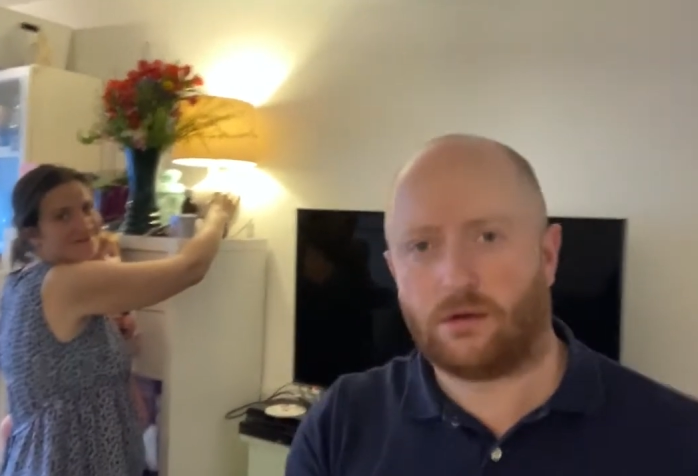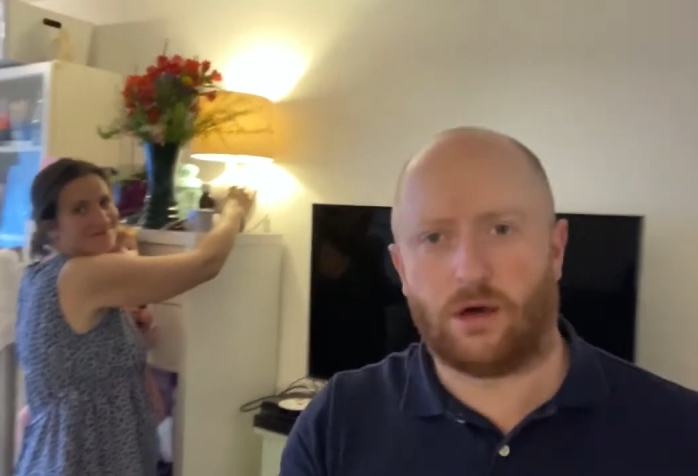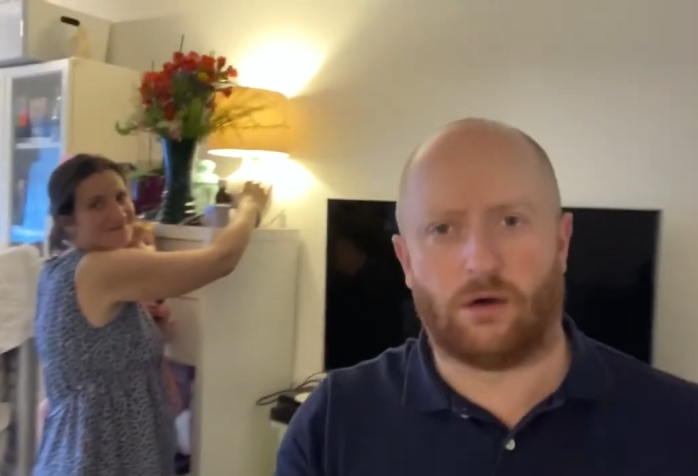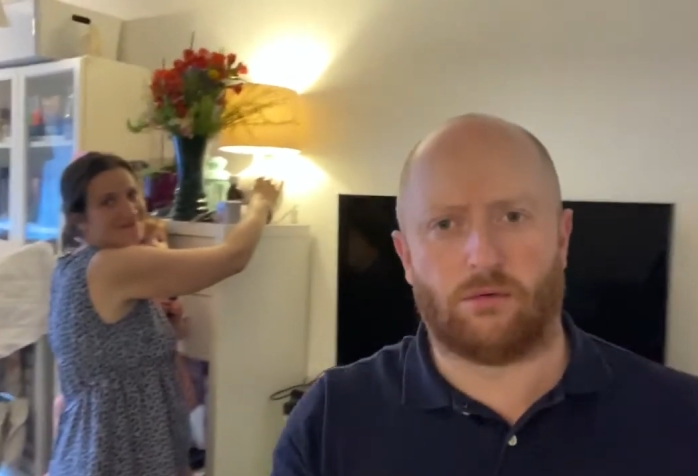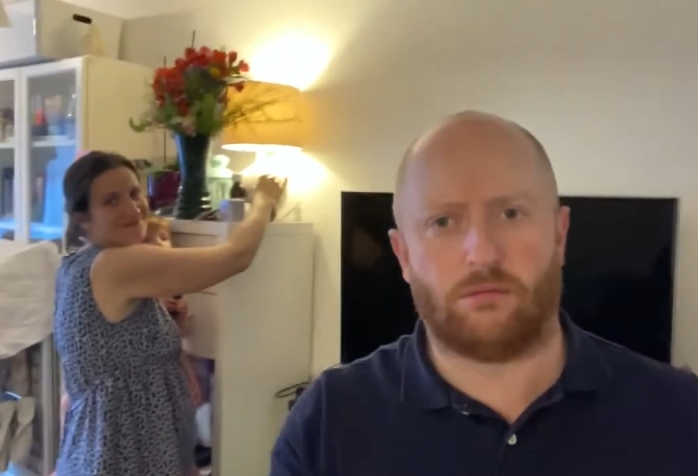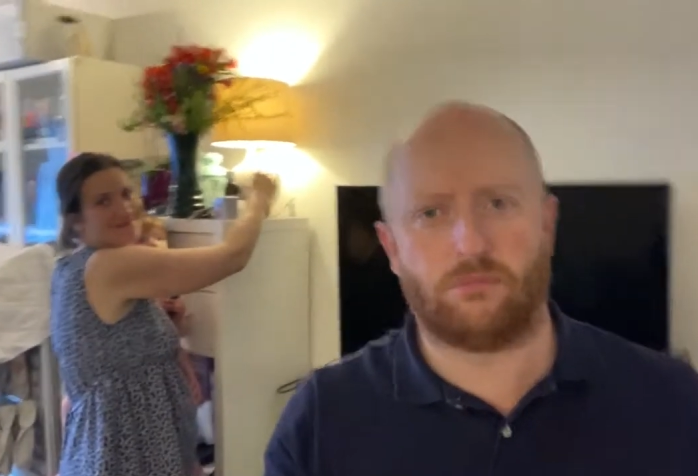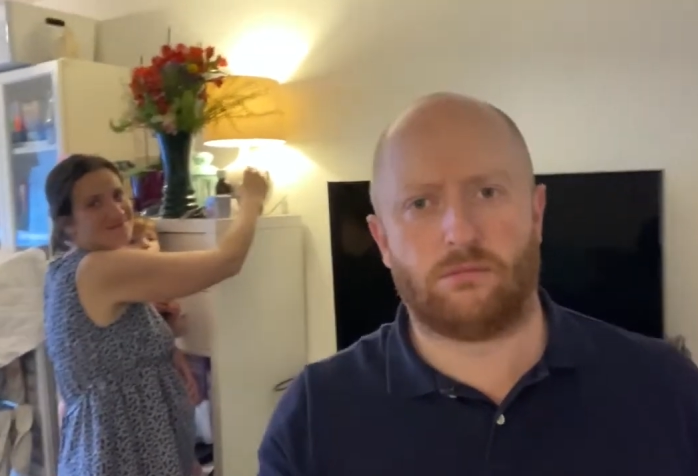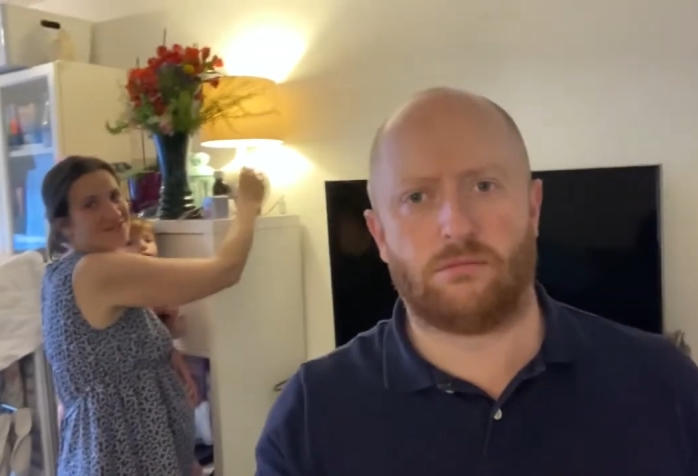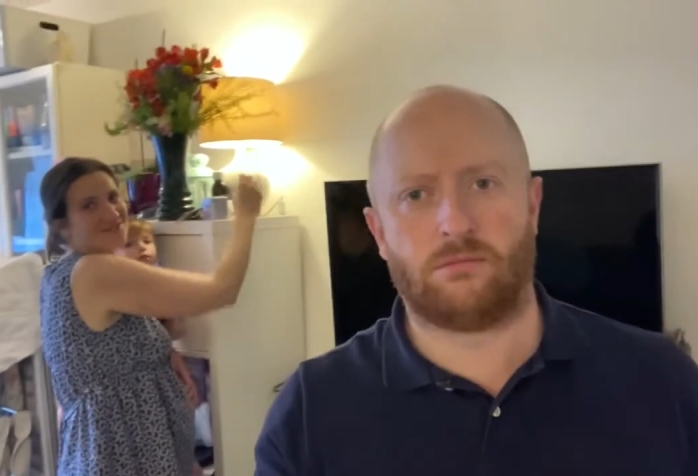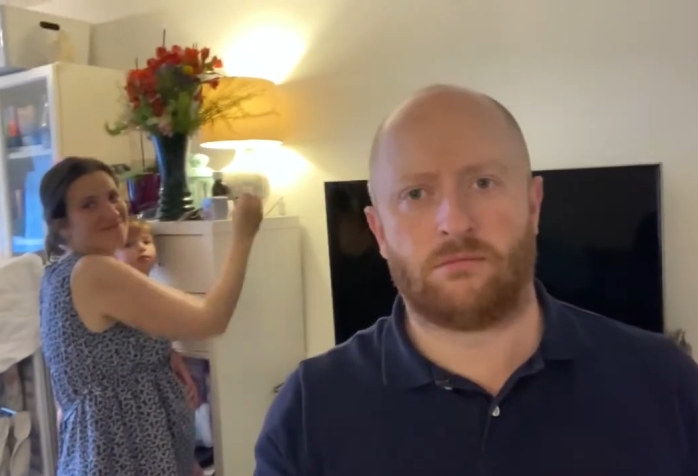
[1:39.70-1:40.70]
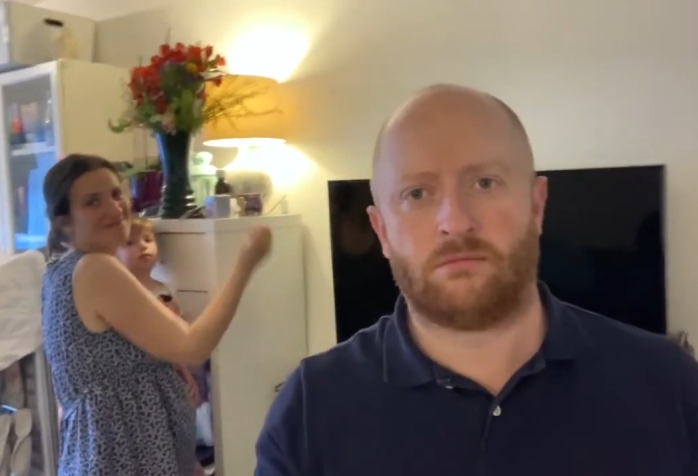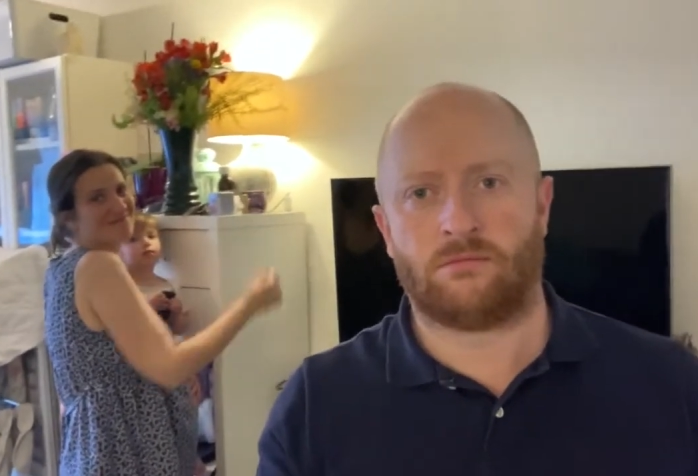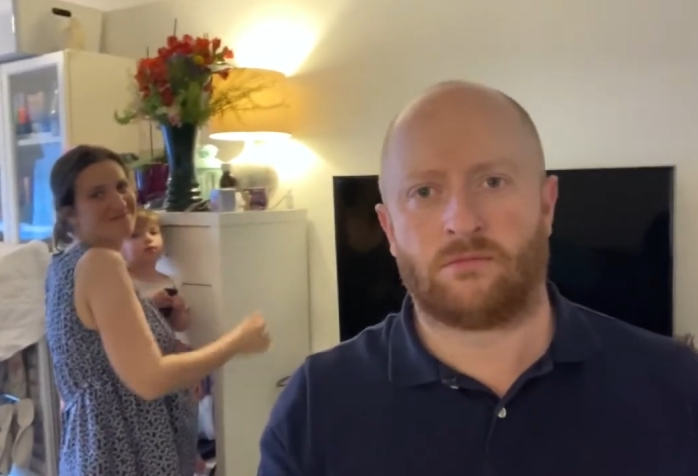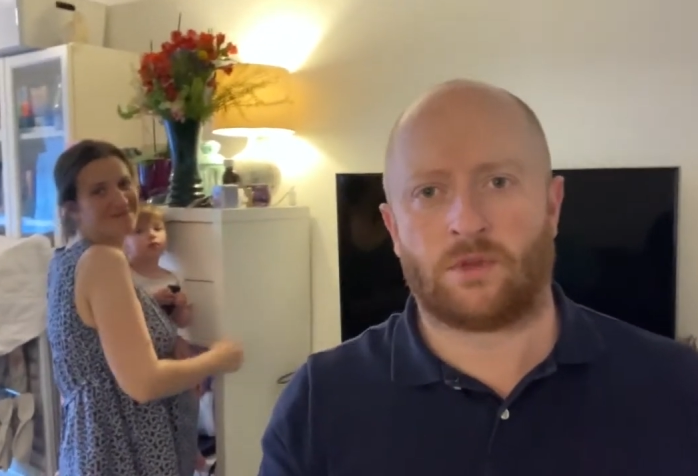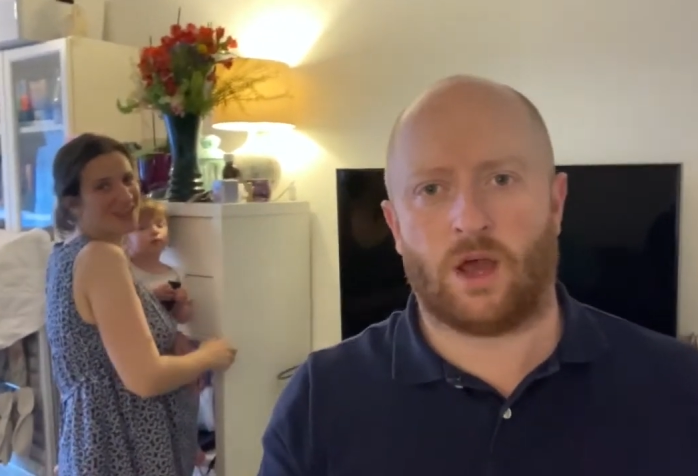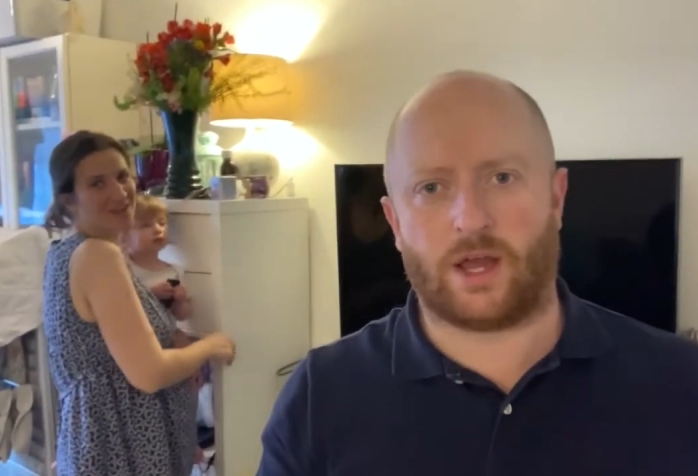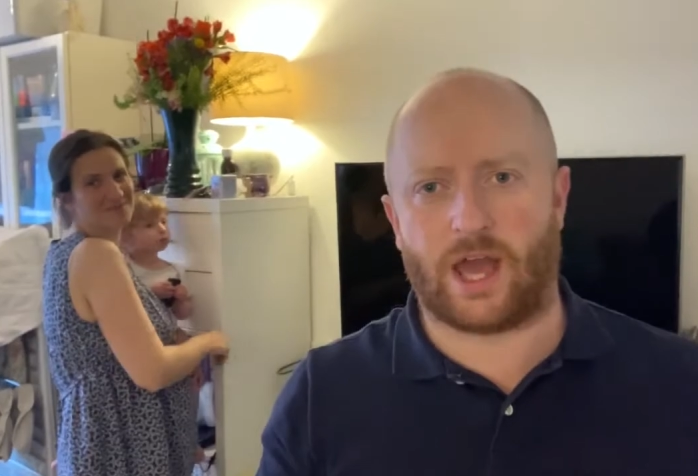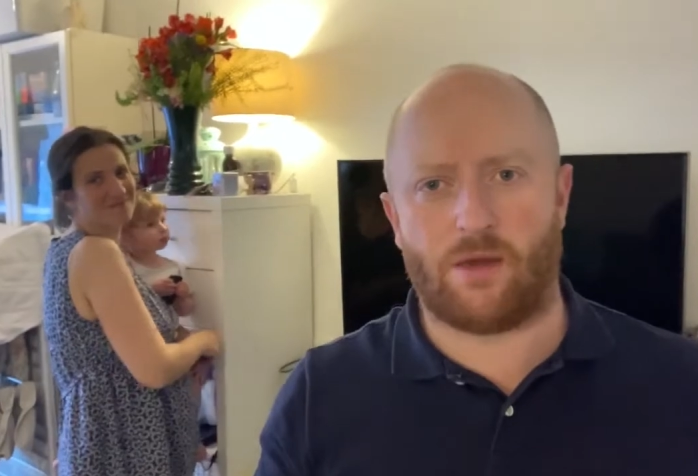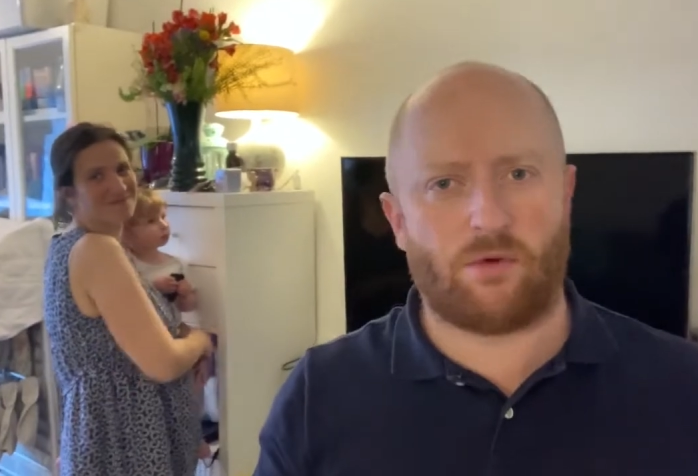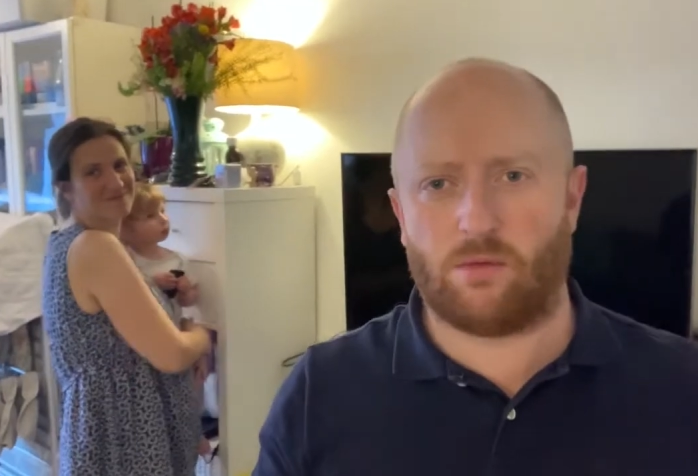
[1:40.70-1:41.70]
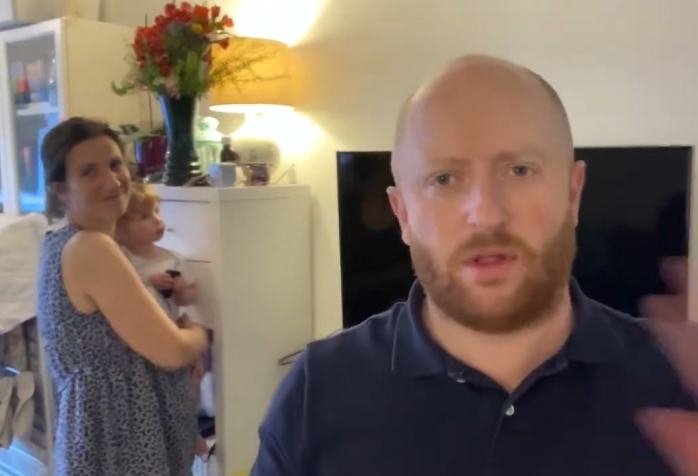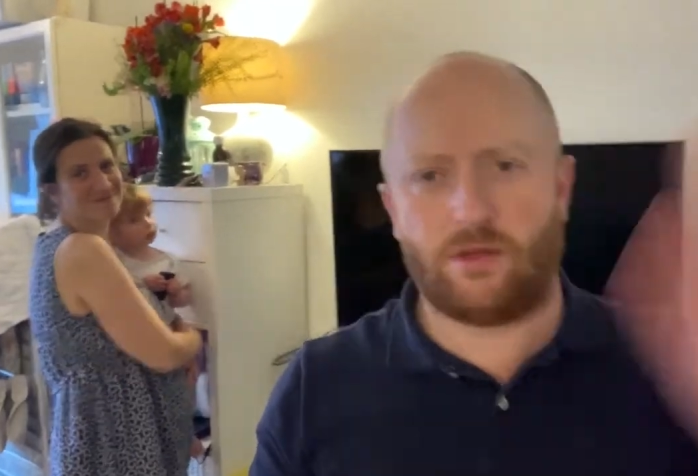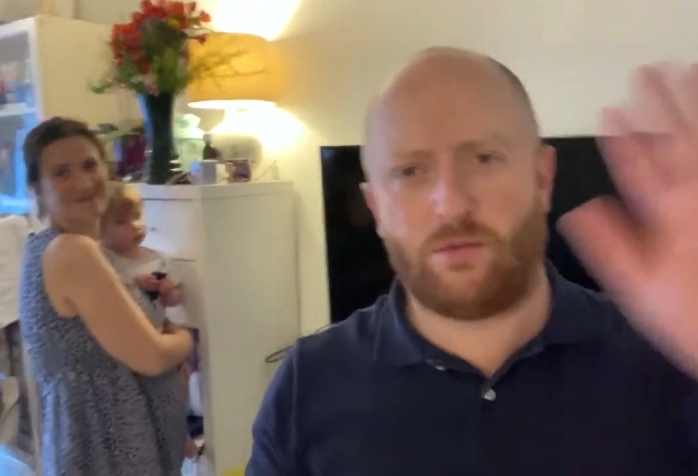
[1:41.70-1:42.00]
Speaker 1: Oh. No. Okay, well, well,